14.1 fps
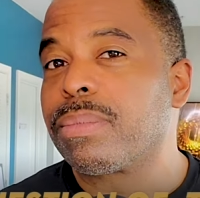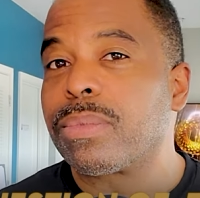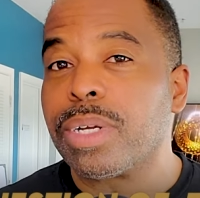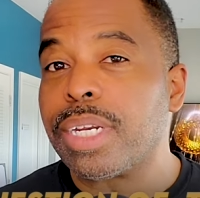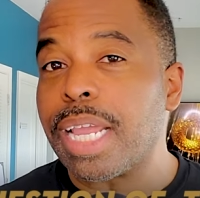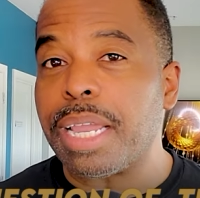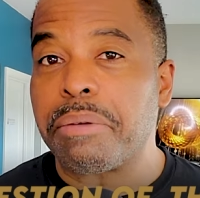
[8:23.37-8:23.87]

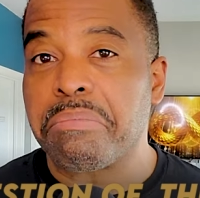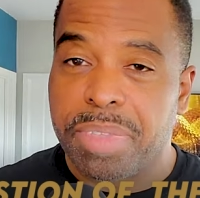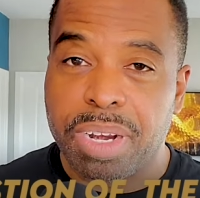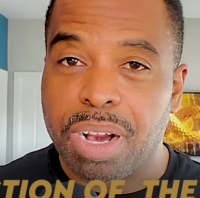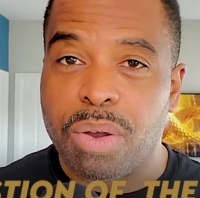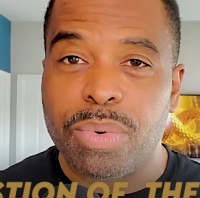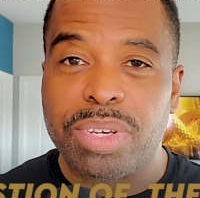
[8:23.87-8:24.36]
a day?
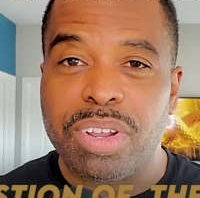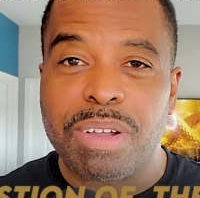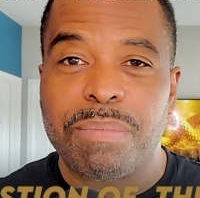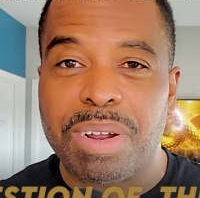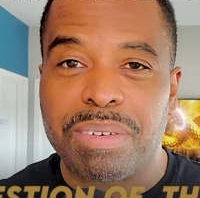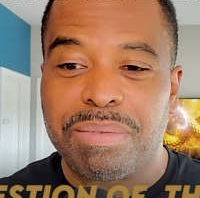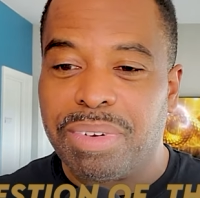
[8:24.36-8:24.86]
You know, we're
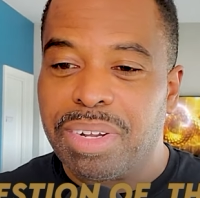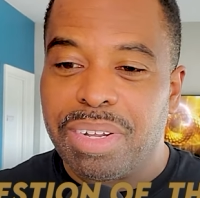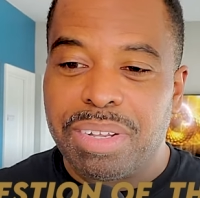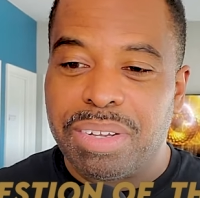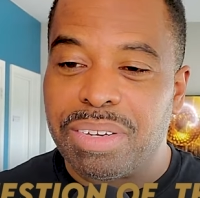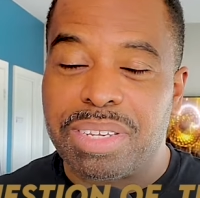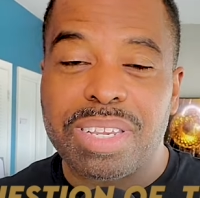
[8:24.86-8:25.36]
talking about
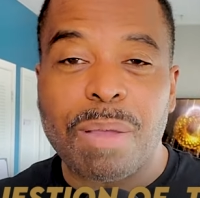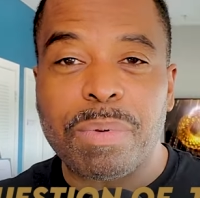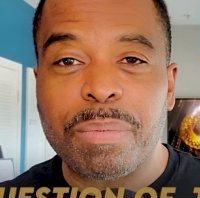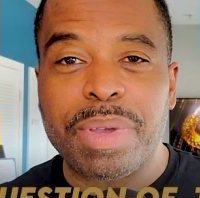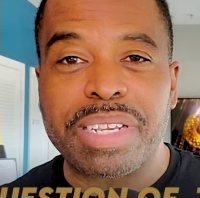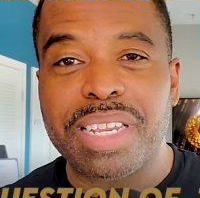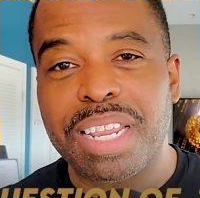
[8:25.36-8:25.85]
your
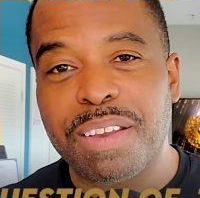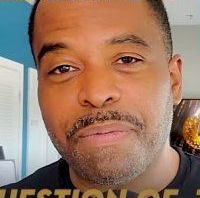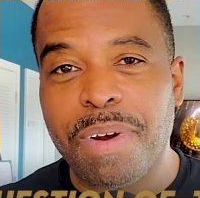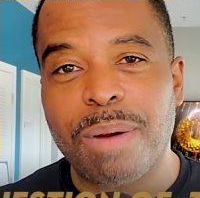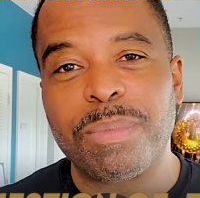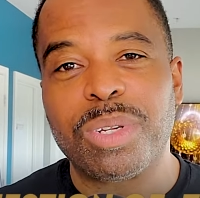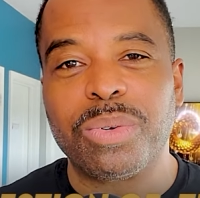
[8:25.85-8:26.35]
supplements and your
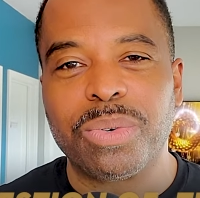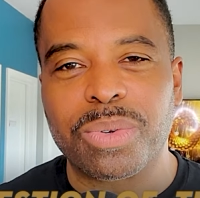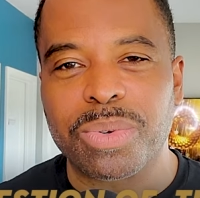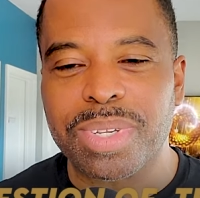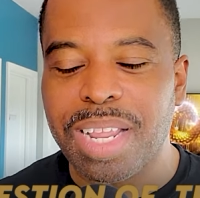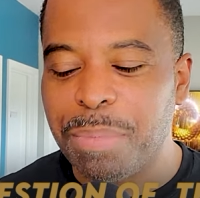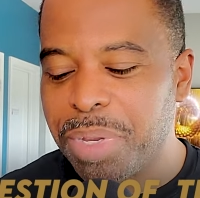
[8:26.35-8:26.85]

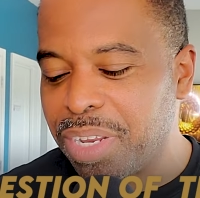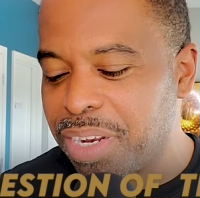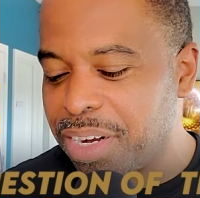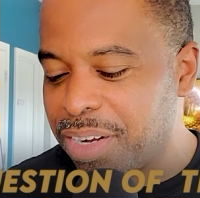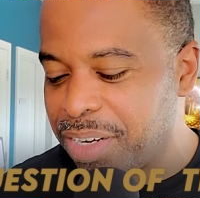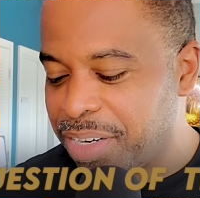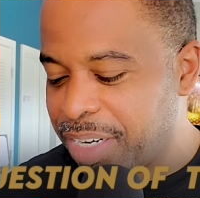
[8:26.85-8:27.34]
pharmaceuticals. How
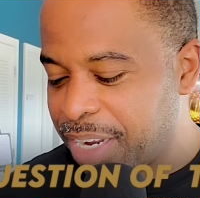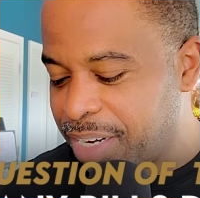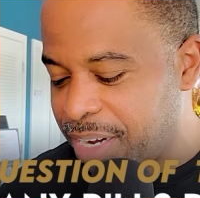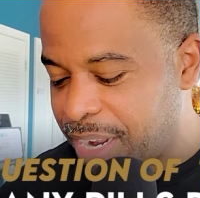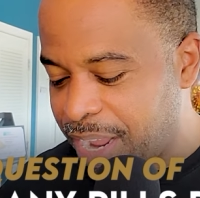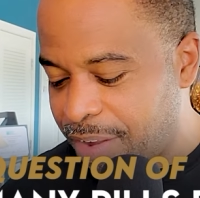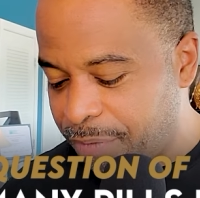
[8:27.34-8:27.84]
many you take a
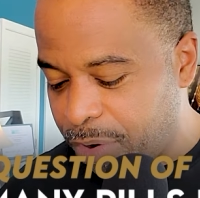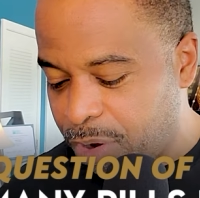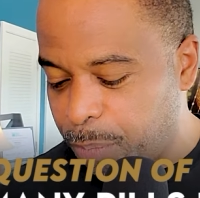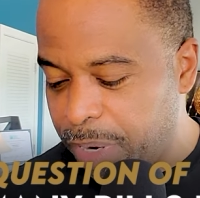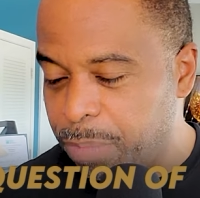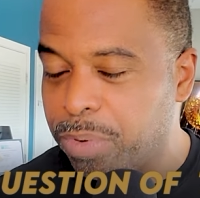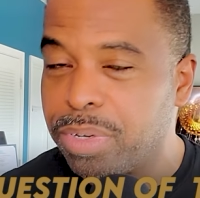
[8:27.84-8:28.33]
day? I've
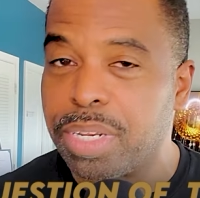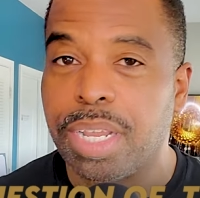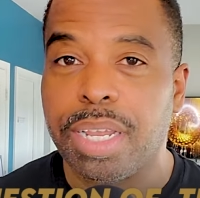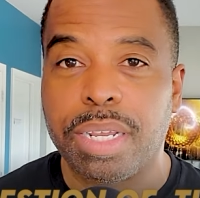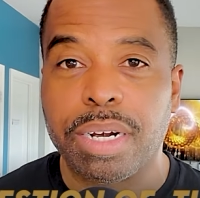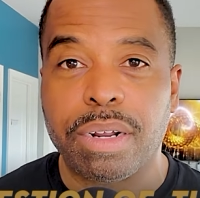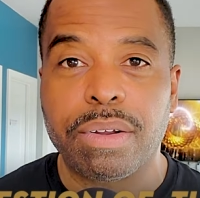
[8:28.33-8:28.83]
heard people
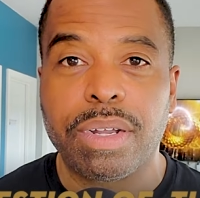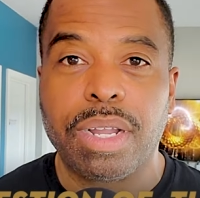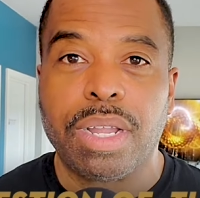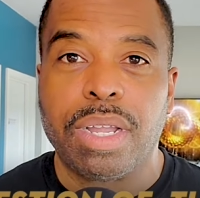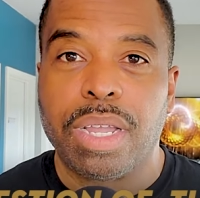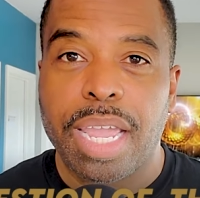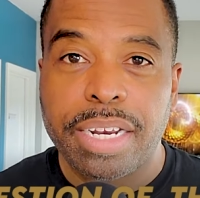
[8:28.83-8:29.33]
say, you know,
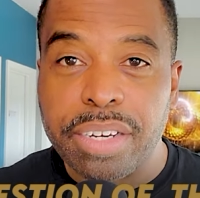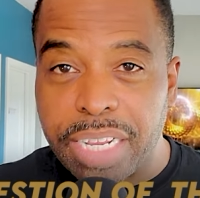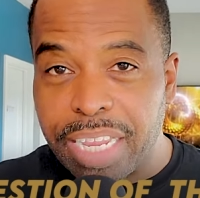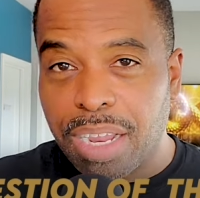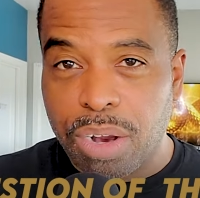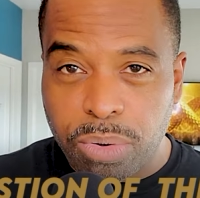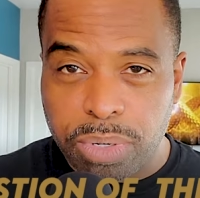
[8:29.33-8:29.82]
as you
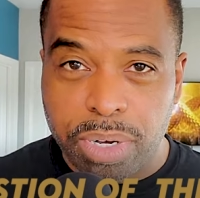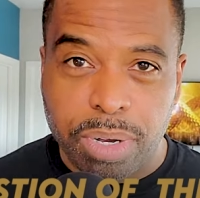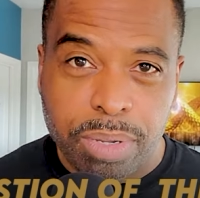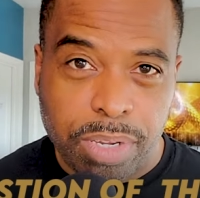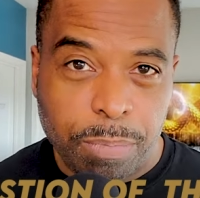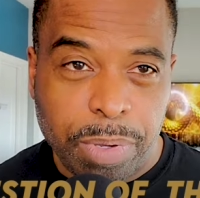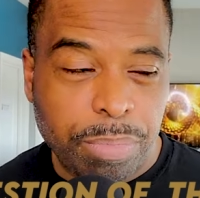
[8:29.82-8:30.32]
get
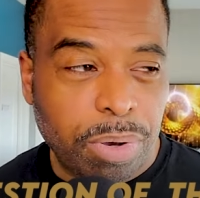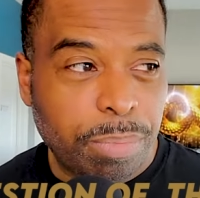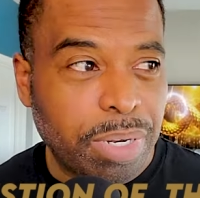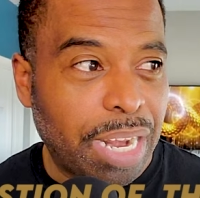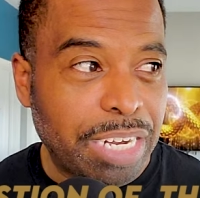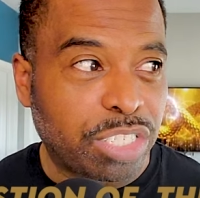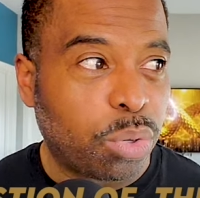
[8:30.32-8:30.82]
older, some people
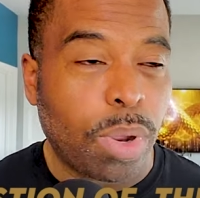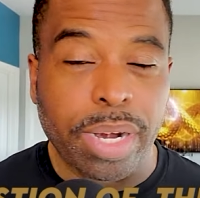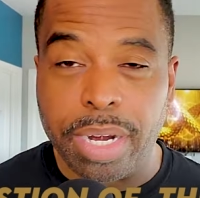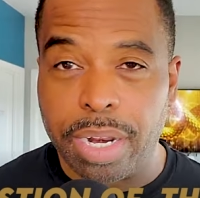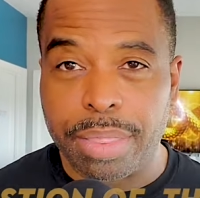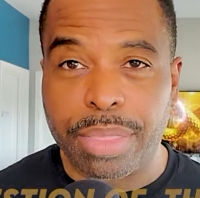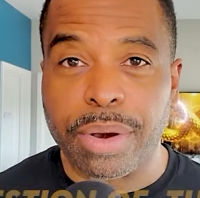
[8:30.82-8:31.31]
up to like
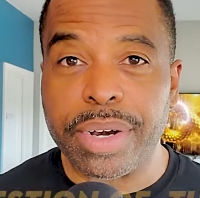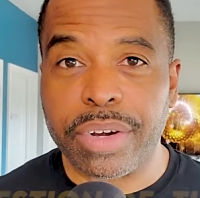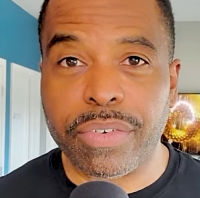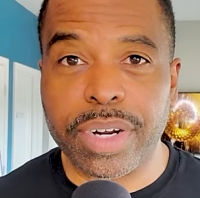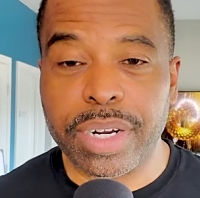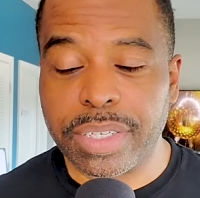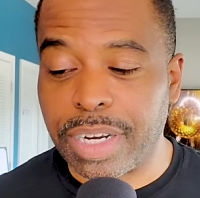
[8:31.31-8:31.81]
20 to 30
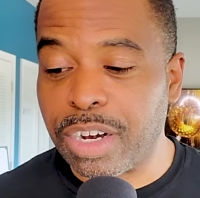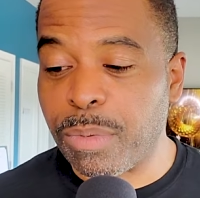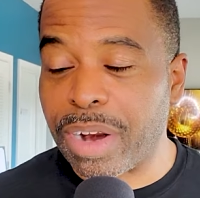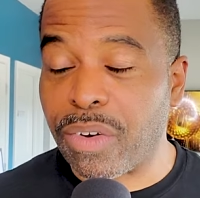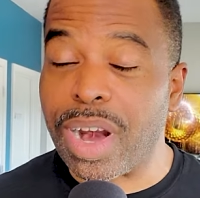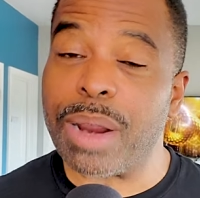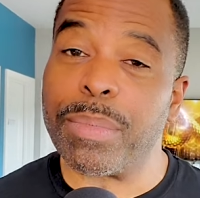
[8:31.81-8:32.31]
drugs. I know
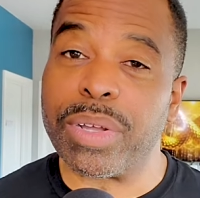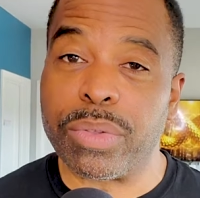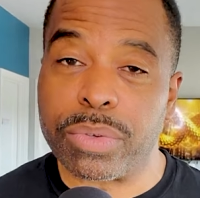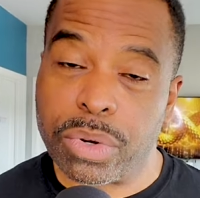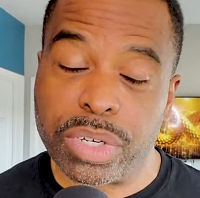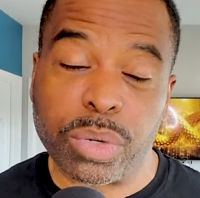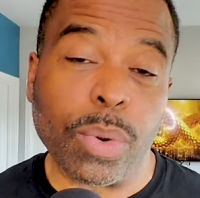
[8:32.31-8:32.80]
my
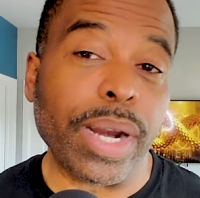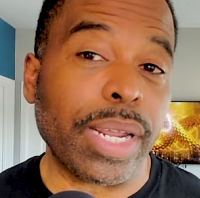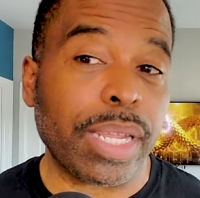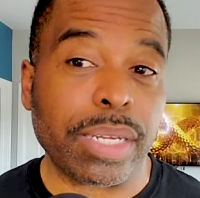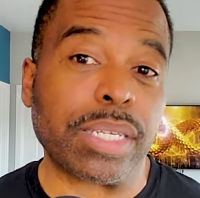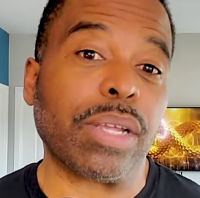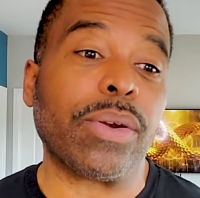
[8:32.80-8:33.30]
grandmother's on
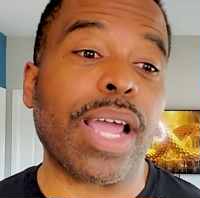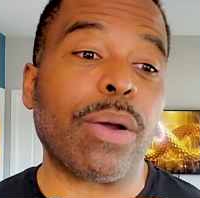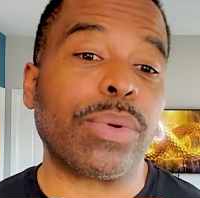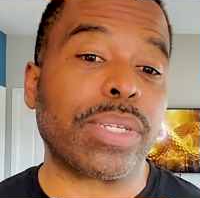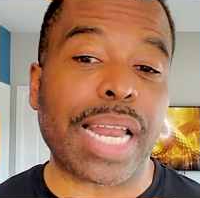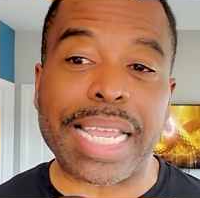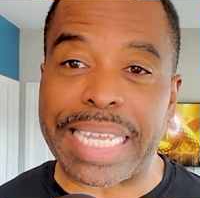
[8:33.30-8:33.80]
20. So
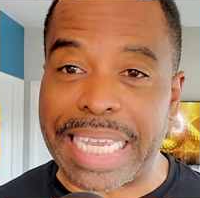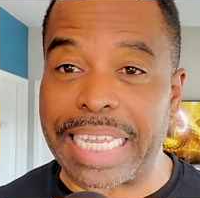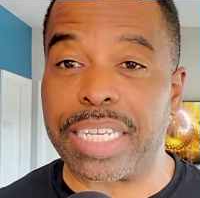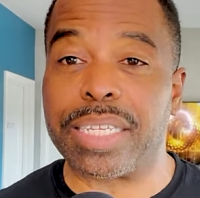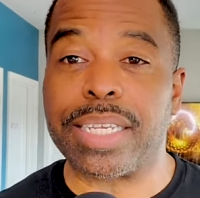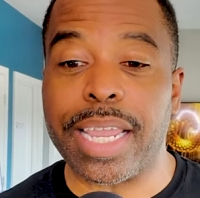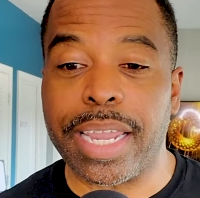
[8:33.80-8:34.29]
that was like
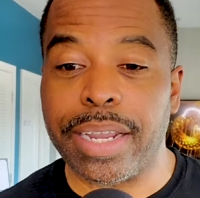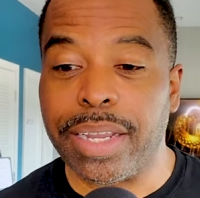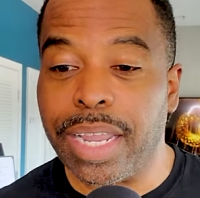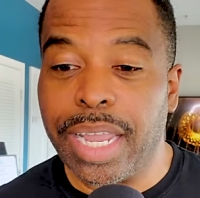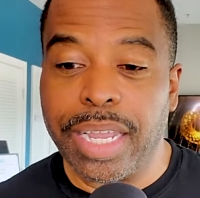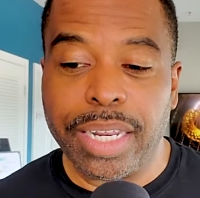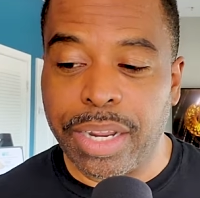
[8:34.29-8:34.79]
insane.
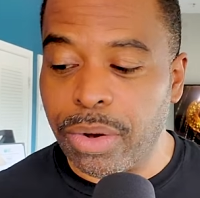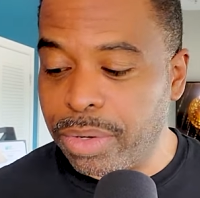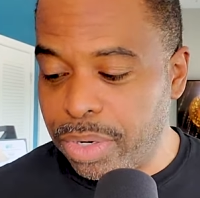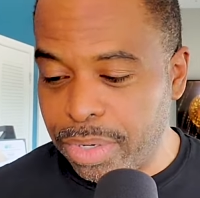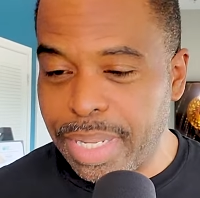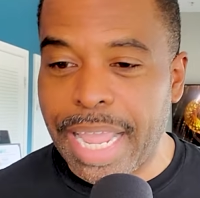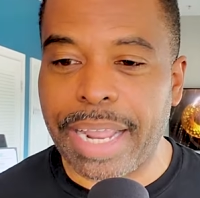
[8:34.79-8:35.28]

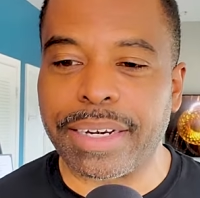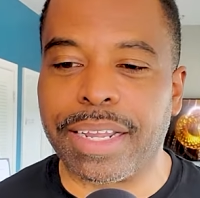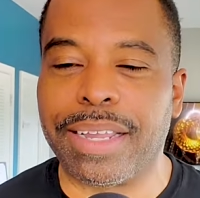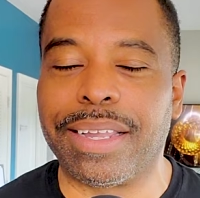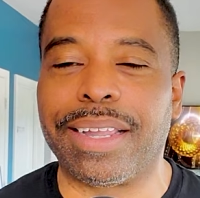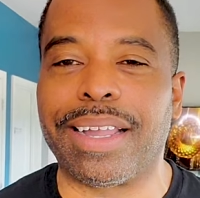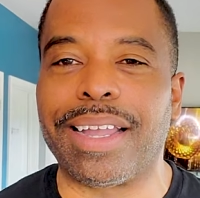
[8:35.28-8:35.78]
Don't do
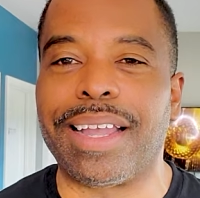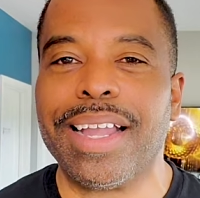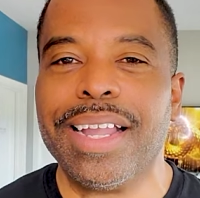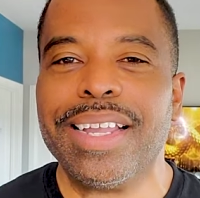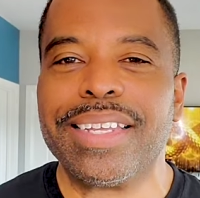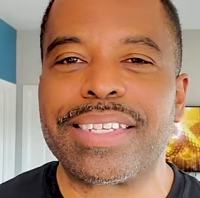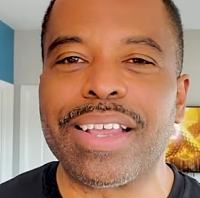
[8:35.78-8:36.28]

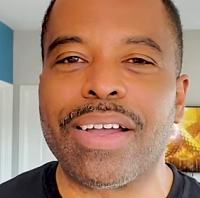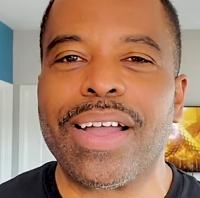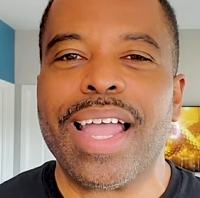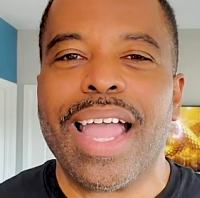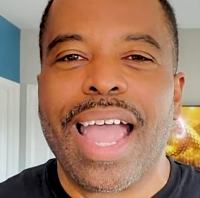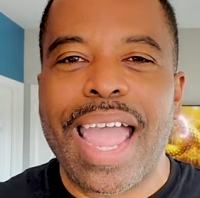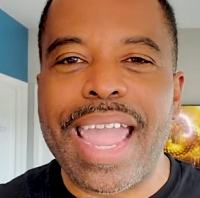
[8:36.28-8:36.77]
that. So,
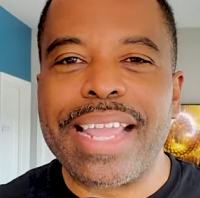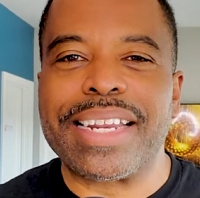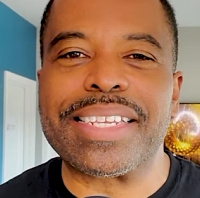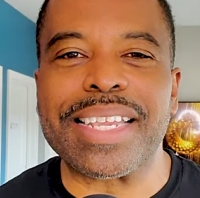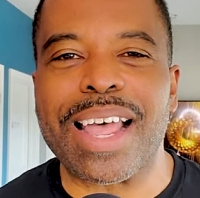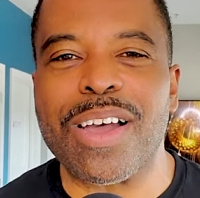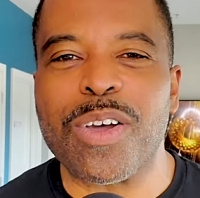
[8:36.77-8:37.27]
hey,
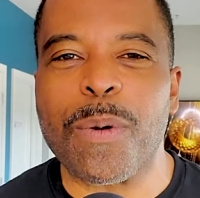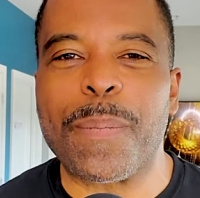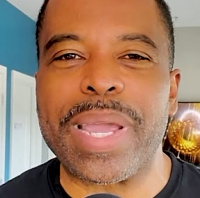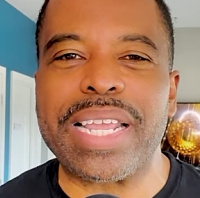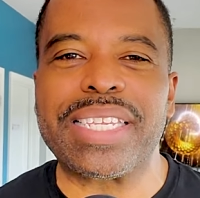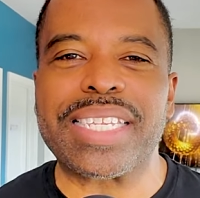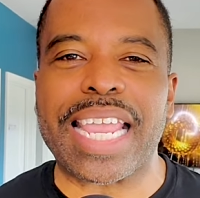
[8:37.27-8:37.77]
this is Uncle
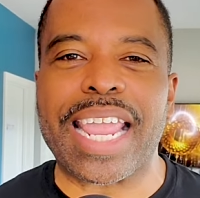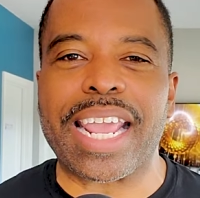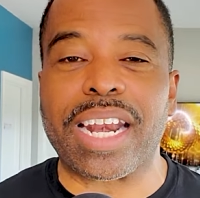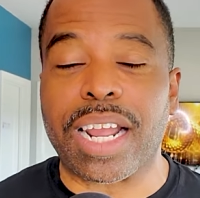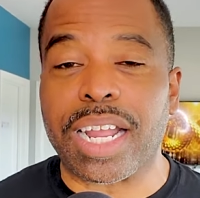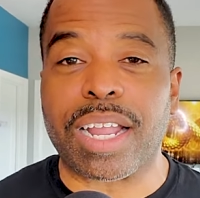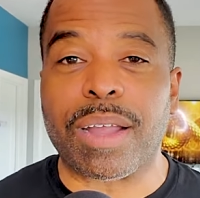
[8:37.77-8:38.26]
B saying,